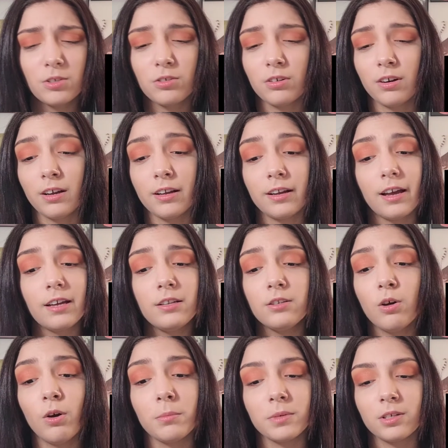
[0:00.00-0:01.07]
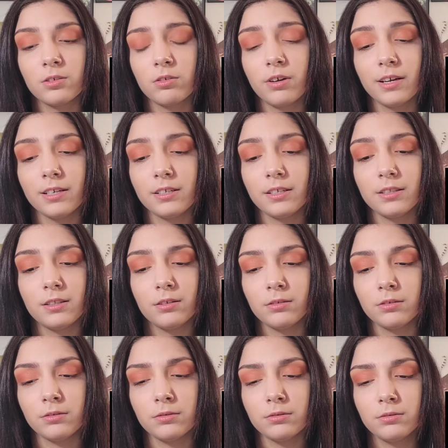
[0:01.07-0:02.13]
I'm gonna cry. I know I'm gonna cry in
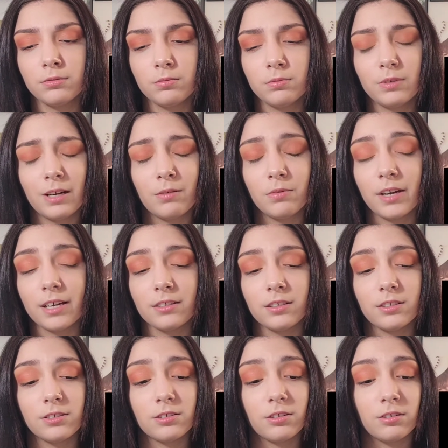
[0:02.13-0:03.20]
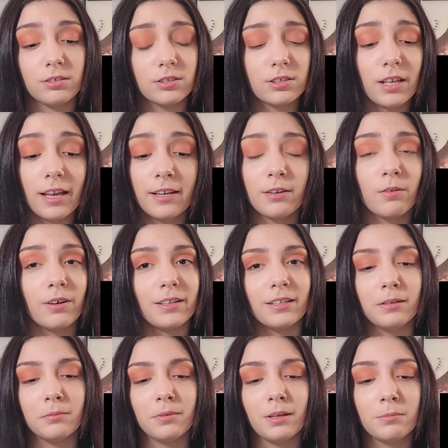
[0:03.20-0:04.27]
the when I react to the songs. I know I
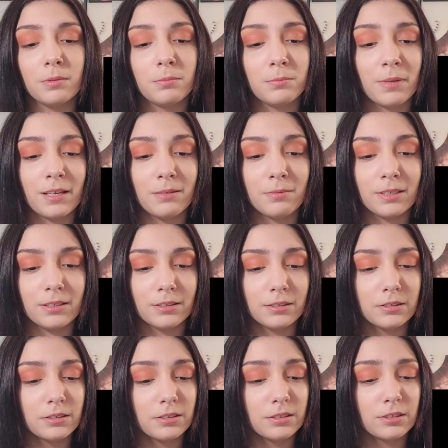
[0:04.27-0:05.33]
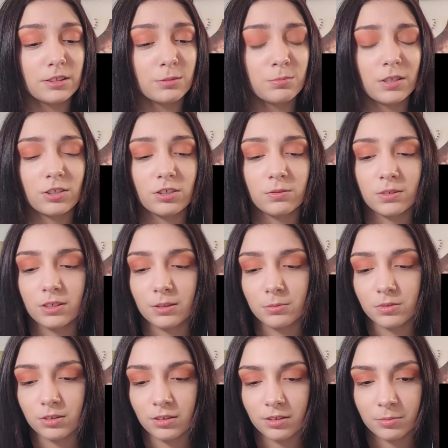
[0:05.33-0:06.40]
am. I'm a baby, especially when it
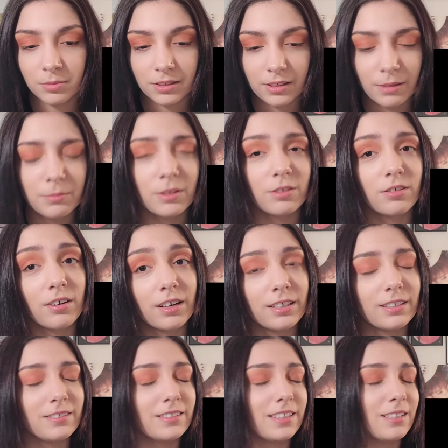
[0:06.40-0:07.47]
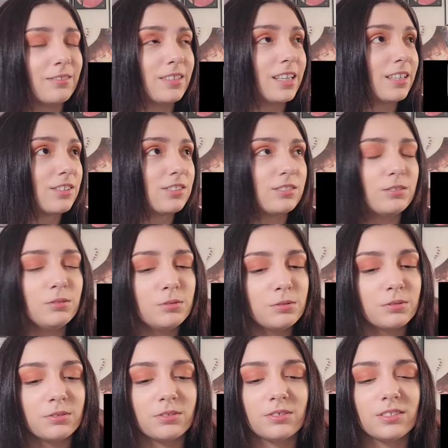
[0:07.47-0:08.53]
comes to Hanbin. I'm gonna cry during that reaction.
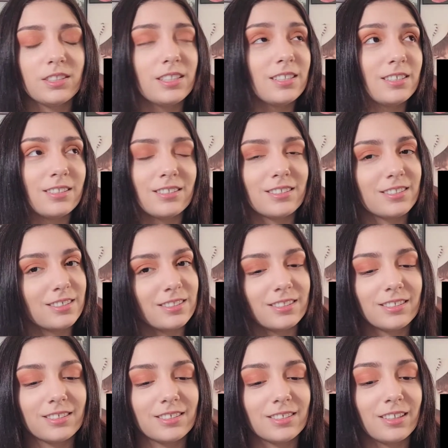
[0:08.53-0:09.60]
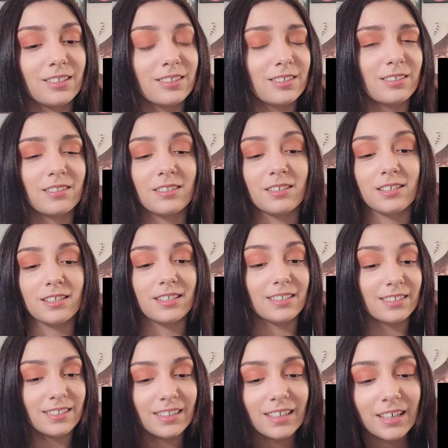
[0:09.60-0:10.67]
Oof, these songs are gonna
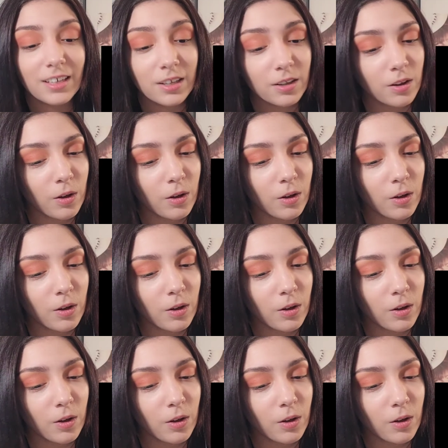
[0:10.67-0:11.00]
hit.